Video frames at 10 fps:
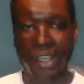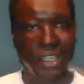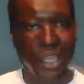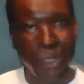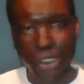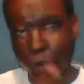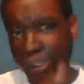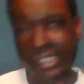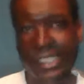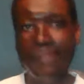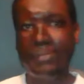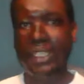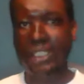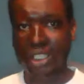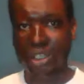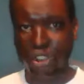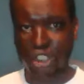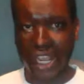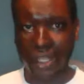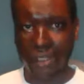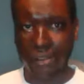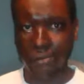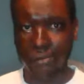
they would do the same thing to your child.